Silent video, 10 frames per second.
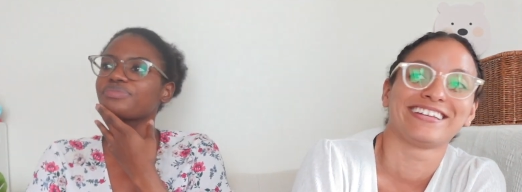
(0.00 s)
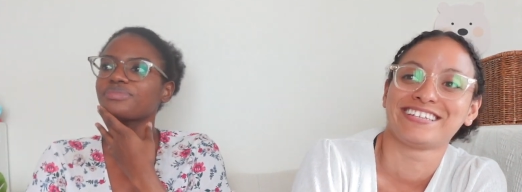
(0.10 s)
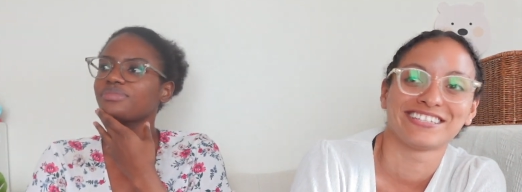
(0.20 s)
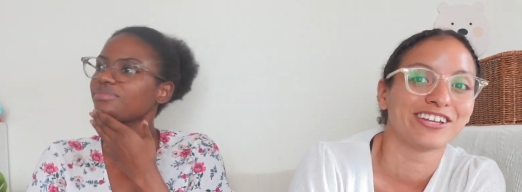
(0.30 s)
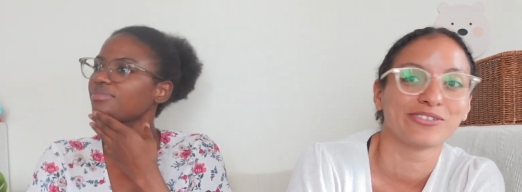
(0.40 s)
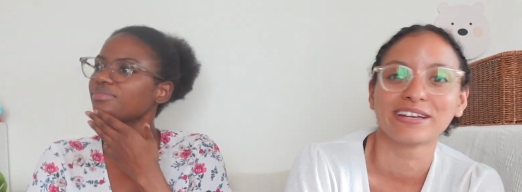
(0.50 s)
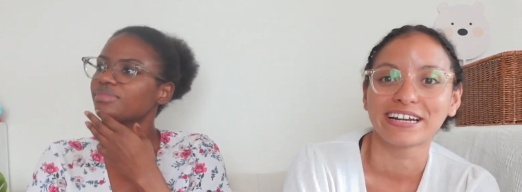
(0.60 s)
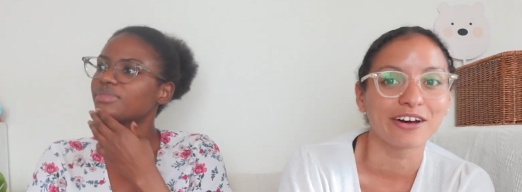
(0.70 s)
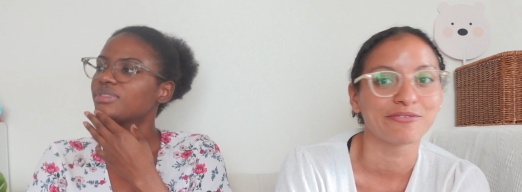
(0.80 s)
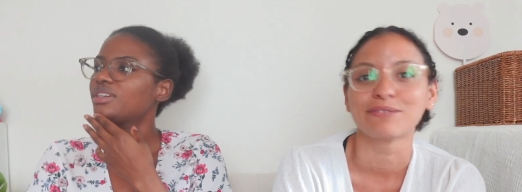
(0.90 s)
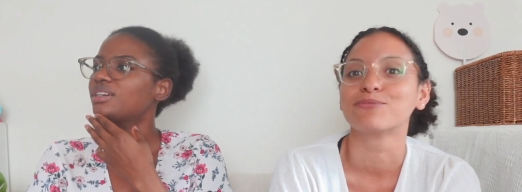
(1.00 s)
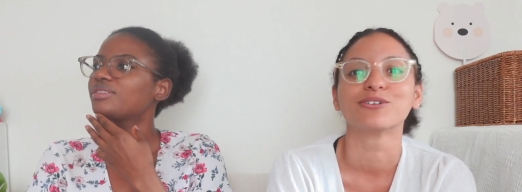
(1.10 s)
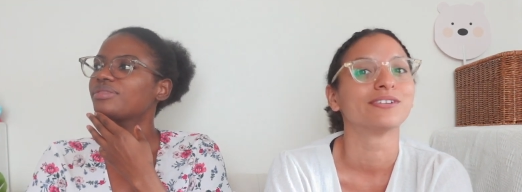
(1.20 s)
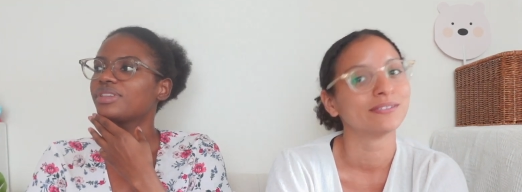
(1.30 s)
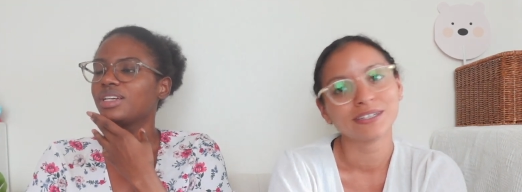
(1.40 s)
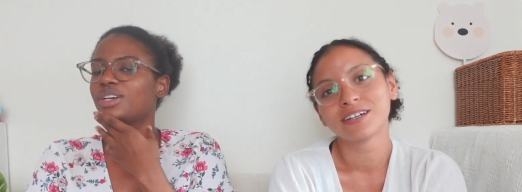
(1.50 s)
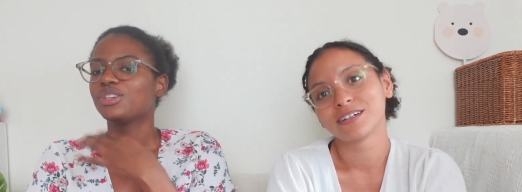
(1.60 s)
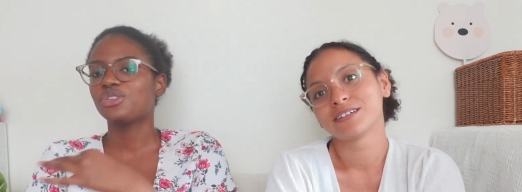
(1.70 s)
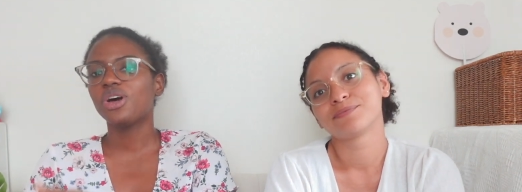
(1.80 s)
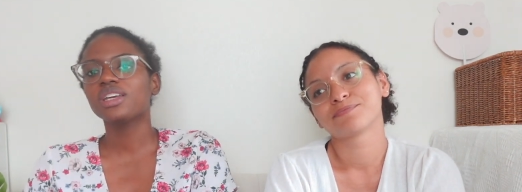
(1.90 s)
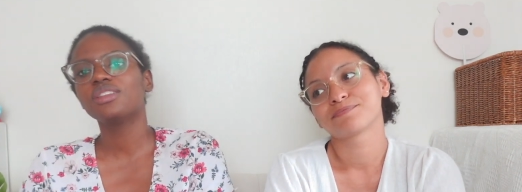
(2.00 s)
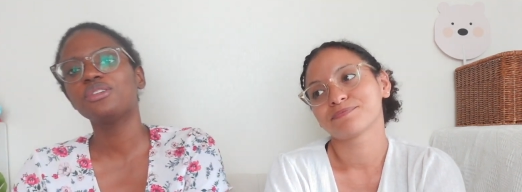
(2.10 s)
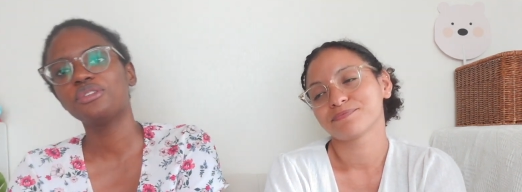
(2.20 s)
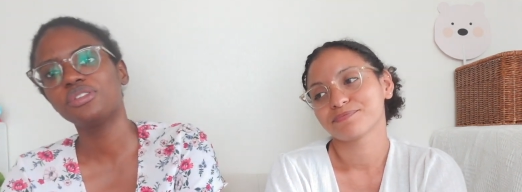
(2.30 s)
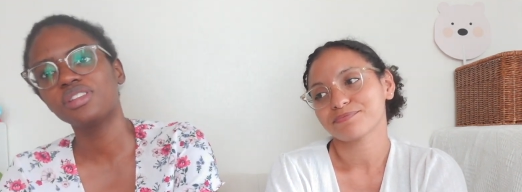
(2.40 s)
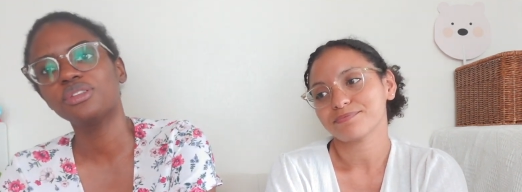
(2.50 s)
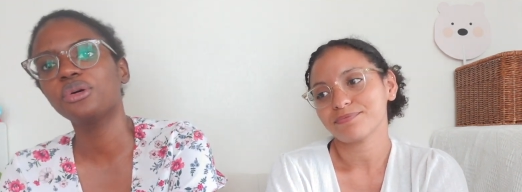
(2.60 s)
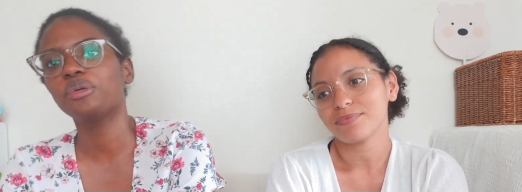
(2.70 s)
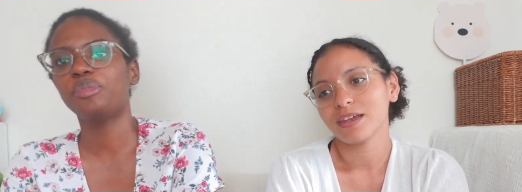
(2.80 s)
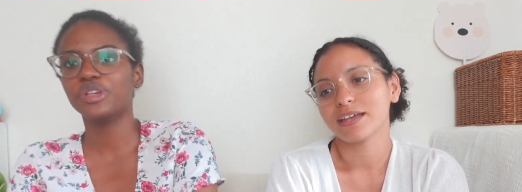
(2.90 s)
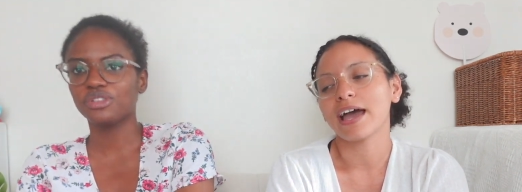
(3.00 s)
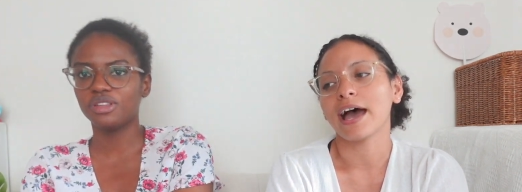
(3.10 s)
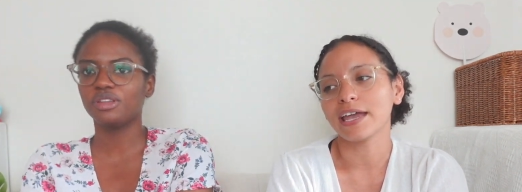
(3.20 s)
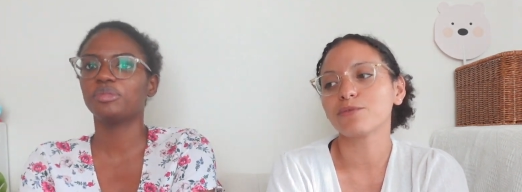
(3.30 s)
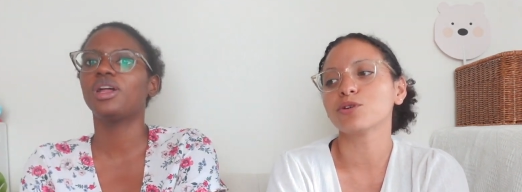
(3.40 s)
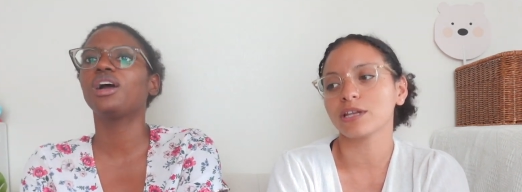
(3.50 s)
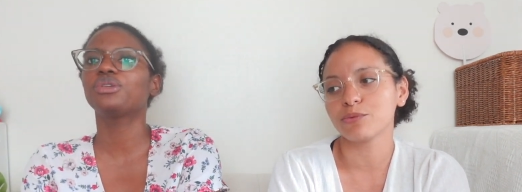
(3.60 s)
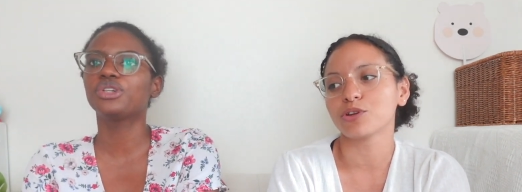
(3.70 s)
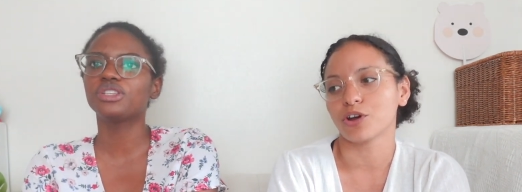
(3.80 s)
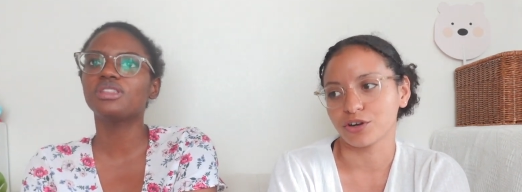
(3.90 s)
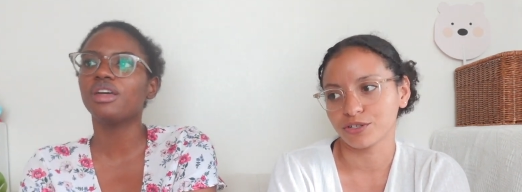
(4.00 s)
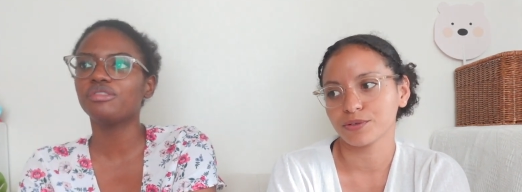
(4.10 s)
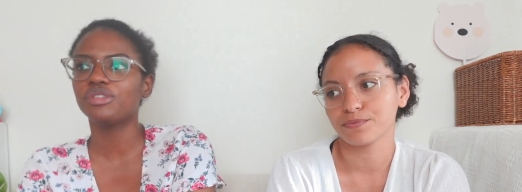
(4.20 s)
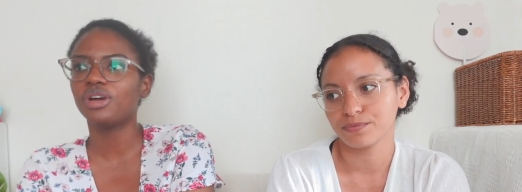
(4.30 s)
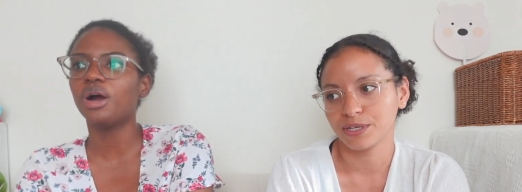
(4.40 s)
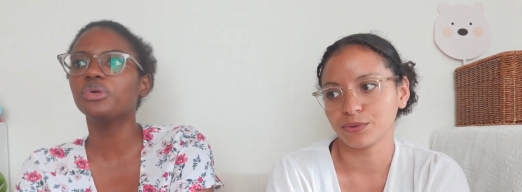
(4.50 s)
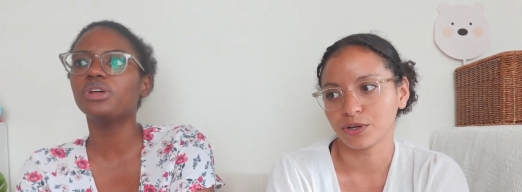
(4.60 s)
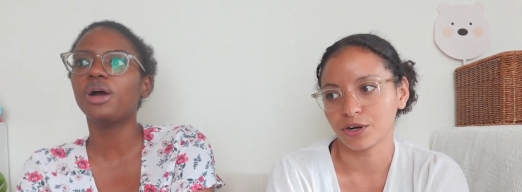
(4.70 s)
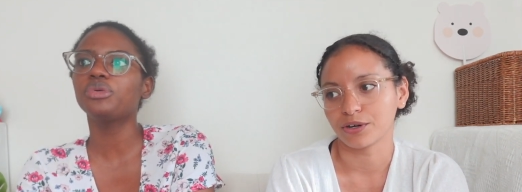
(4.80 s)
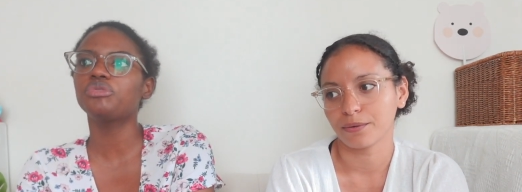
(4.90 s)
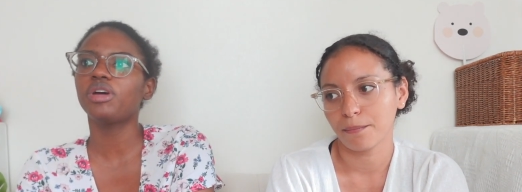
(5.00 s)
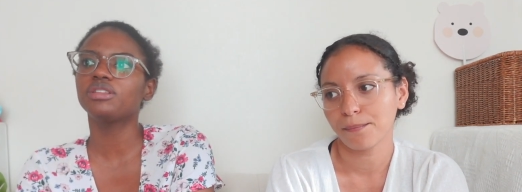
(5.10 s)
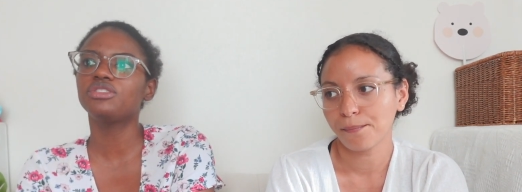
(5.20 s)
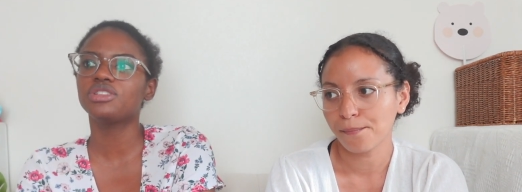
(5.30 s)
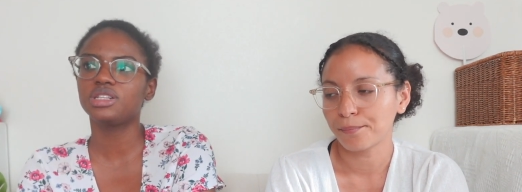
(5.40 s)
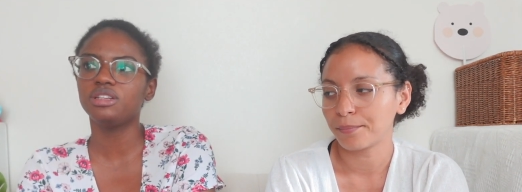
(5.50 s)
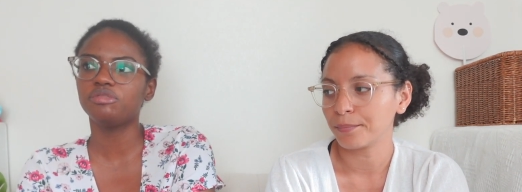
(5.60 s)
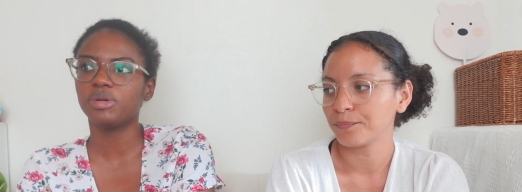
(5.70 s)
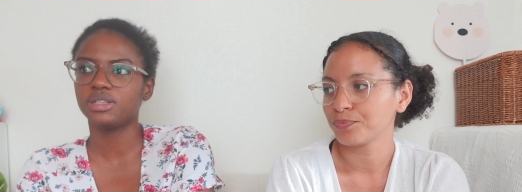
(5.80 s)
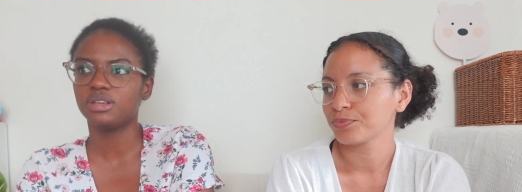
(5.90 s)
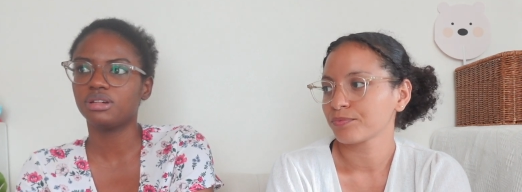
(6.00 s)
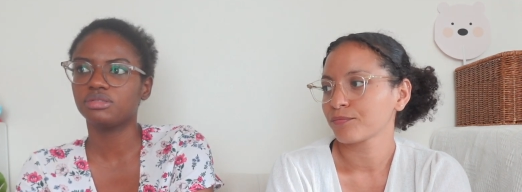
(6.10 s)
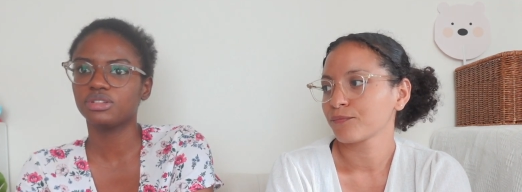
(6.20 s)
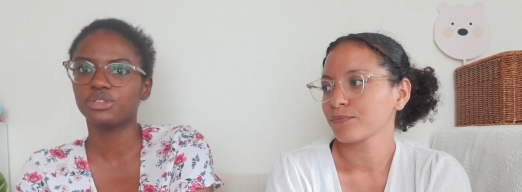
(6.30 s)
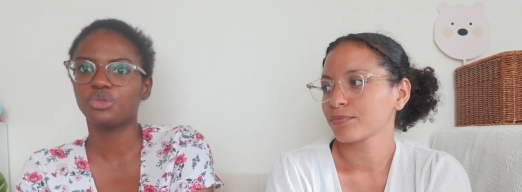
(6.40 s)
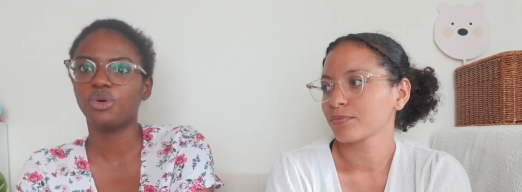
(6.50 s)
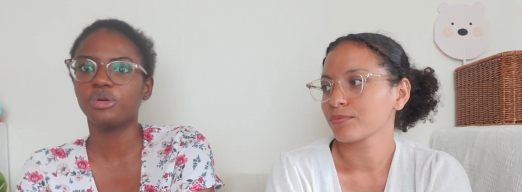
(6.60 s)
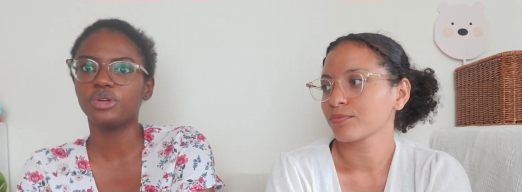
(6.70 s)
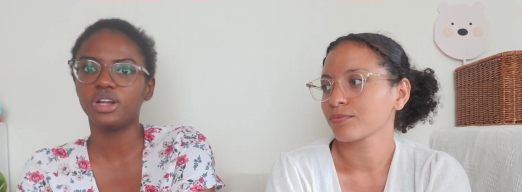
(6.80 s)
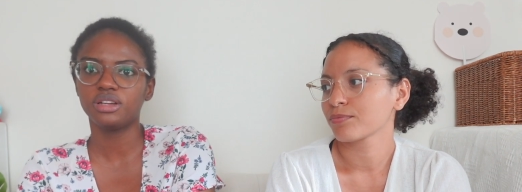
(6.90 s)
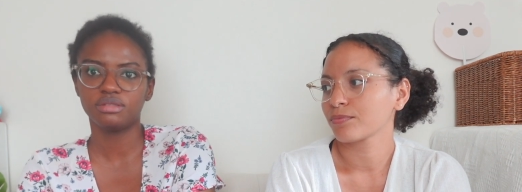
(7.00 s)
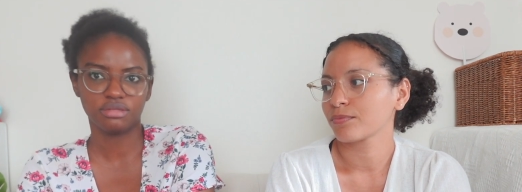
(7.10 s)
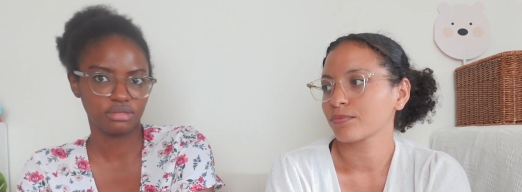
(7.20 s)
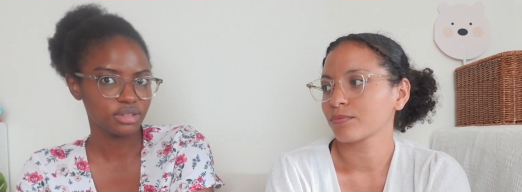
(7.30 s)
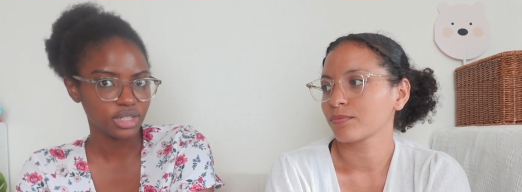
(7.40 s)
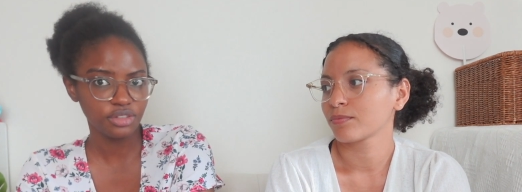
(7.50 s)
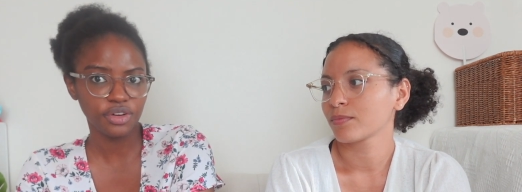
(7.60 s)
Speaker 1: this is not doing nothing good.
Speaker 2: So I can understand the whole picture yeah, thing, it would, but it I would could hurt. never. I would I would rather just leave myself because why would I if